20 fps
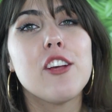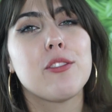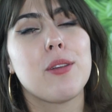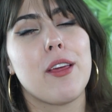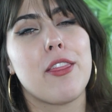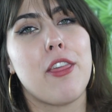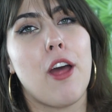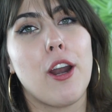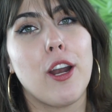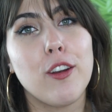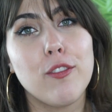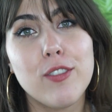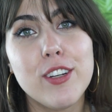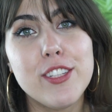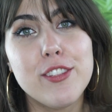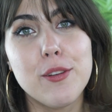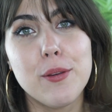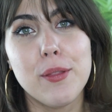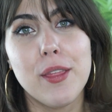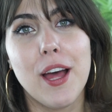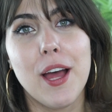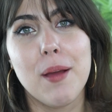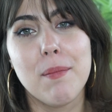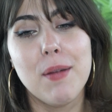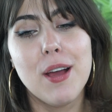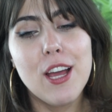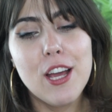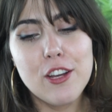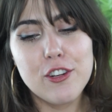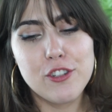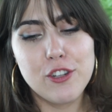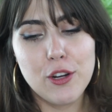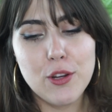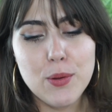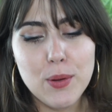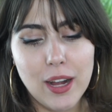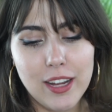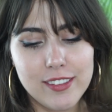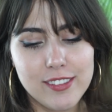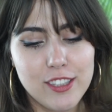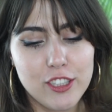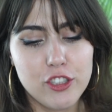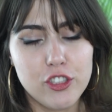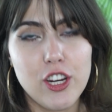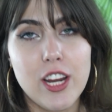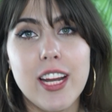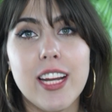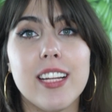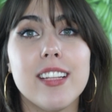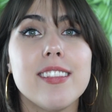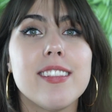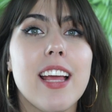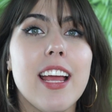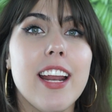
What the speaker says: So I thought I'd redo them, show you guys the shades,